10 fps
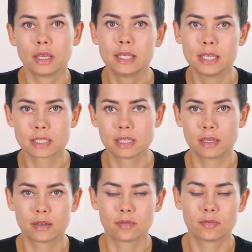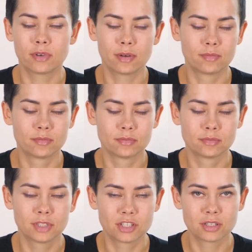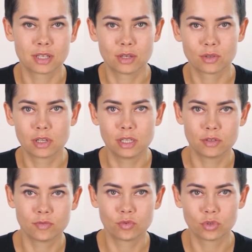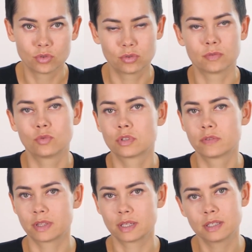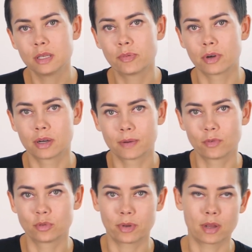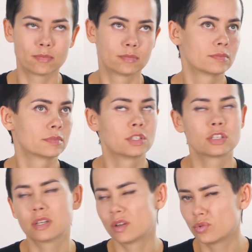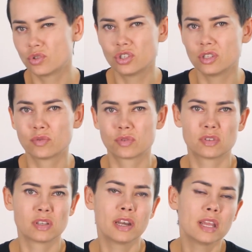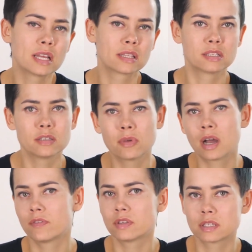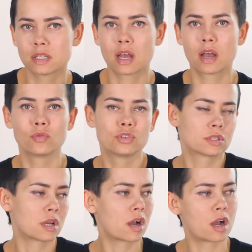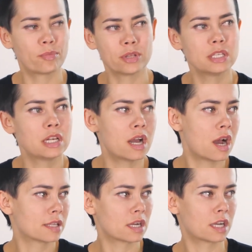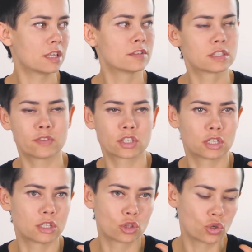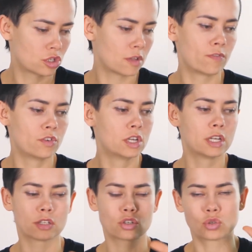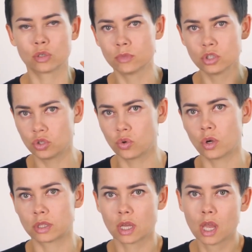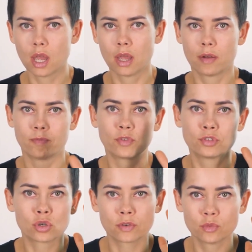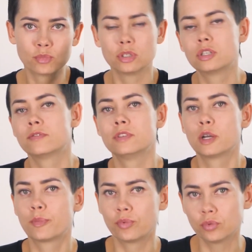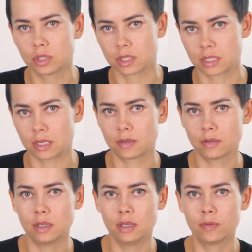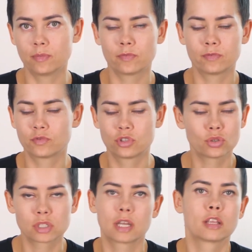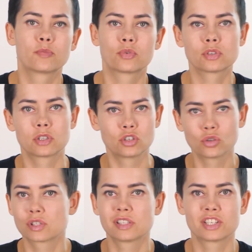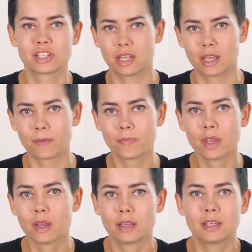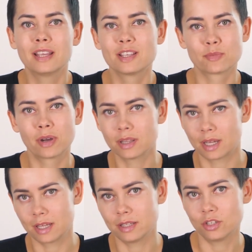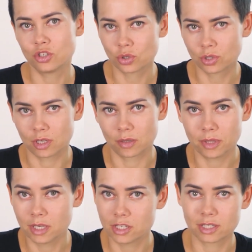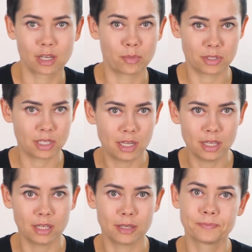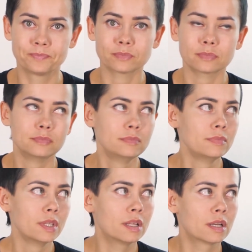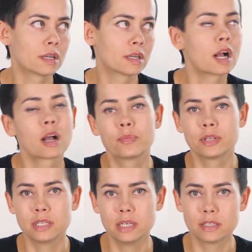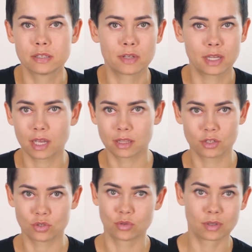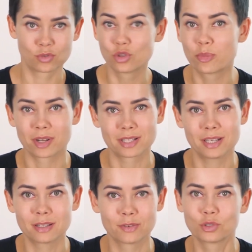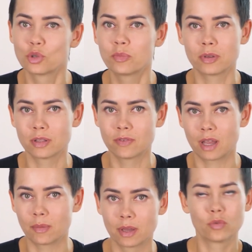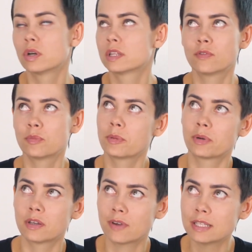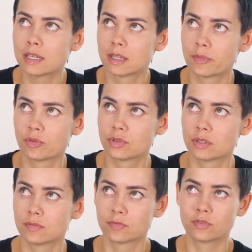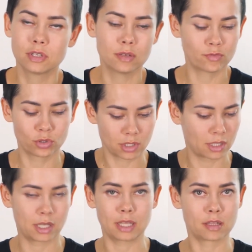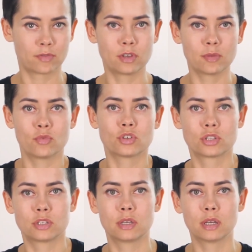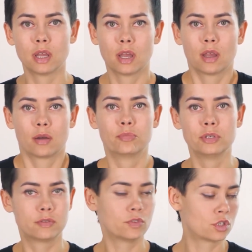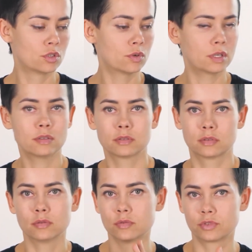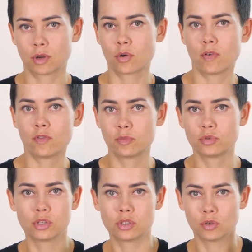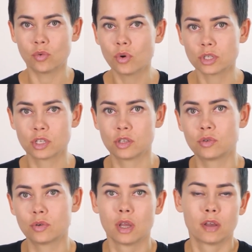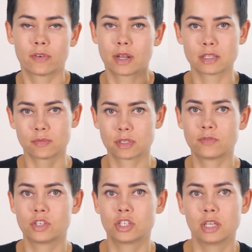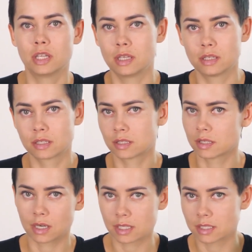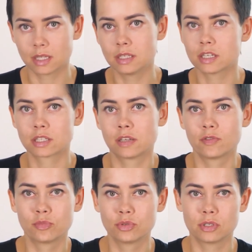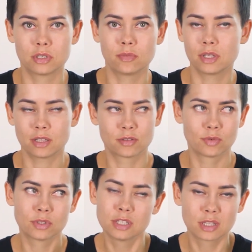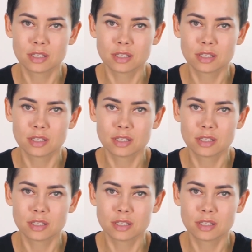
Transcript: If you're being empty, talked about color types, or they start to teach you the concepts of someone, determine them and how they look exactly what suits them. You will be confused in them and everything will become more difficult. I could not find any clear metric definitions on how to determine the probability of 100% who's in front of you. One teacher can see you specifically as a spring and another one as an autumn. In different lighting, with different clothes, you will change your color type.